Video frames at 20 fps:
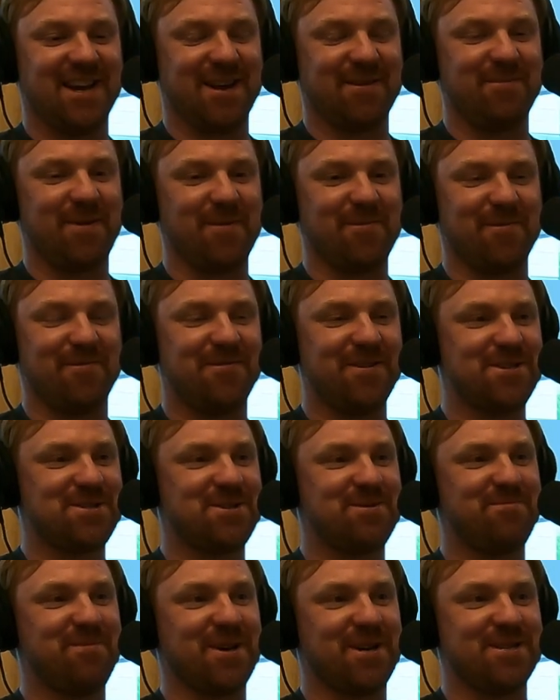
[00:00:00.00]
people
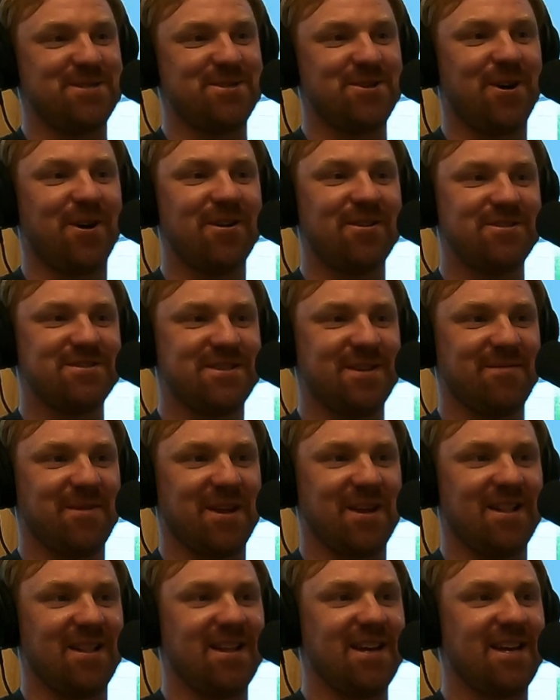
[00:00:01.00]
fishing, booking charters. I'm
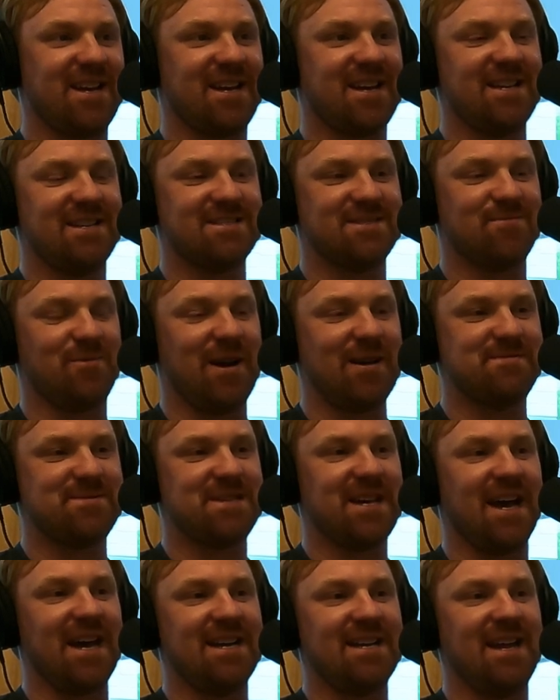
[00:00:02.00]
going to link his
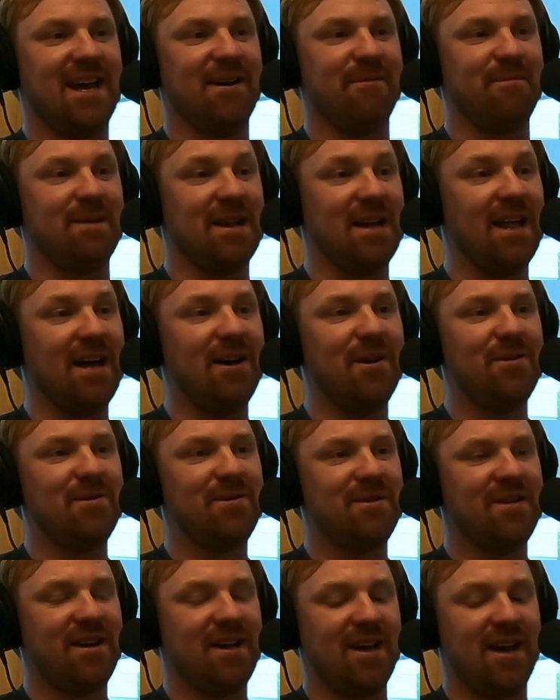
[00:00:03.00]
website down below.
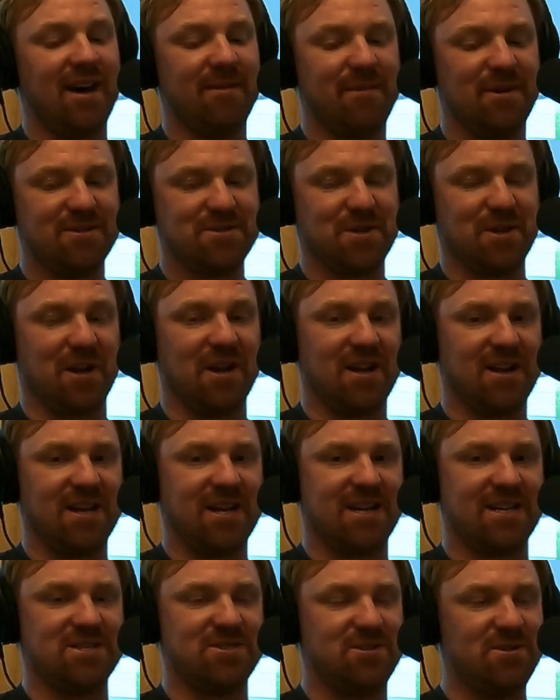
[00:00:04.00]
I'm also going to link
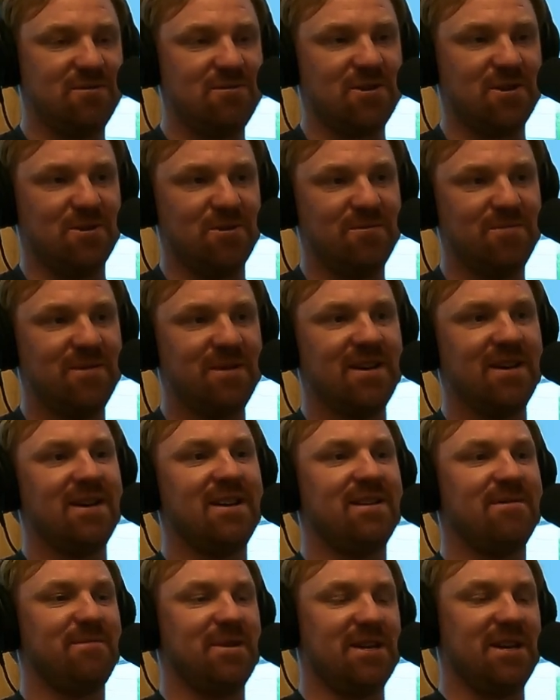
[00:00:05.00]
his YouTube.
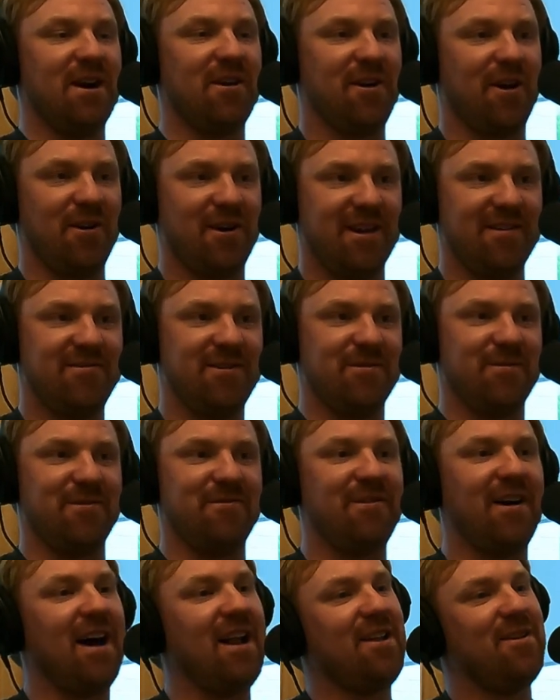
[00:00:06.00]
But y'all go give him a
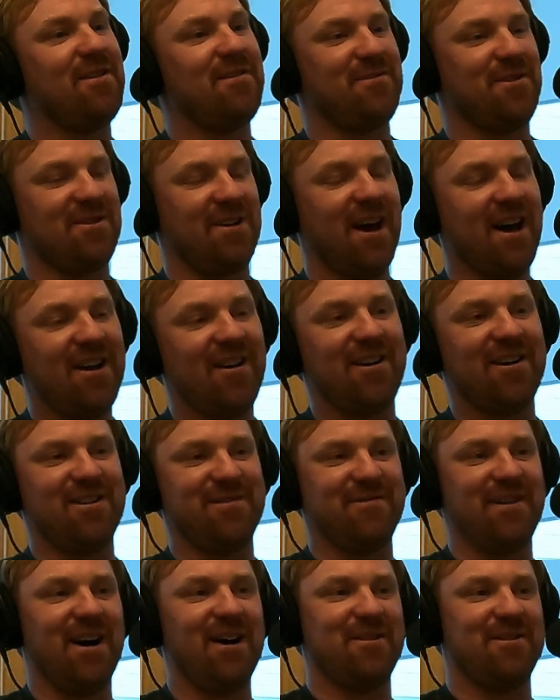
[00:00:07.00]
follow if you're not already
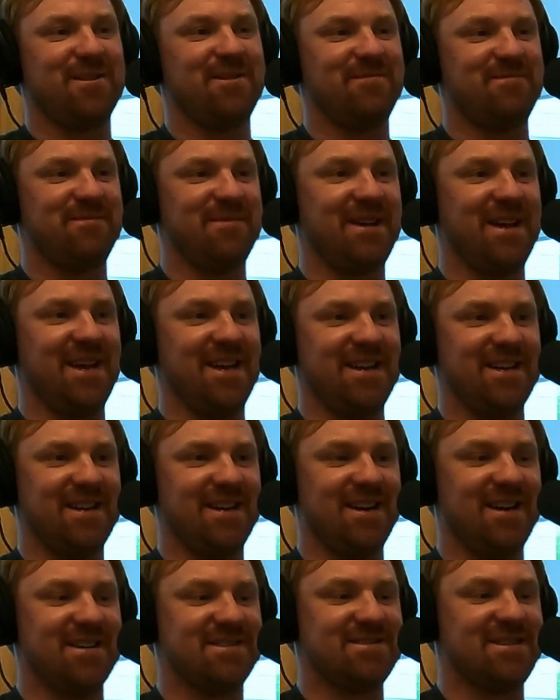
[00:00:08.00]
following him,
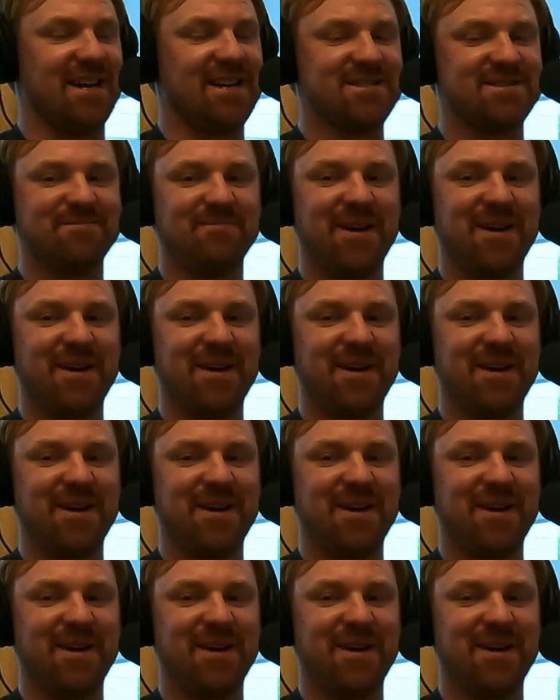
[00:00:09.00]
and take somebody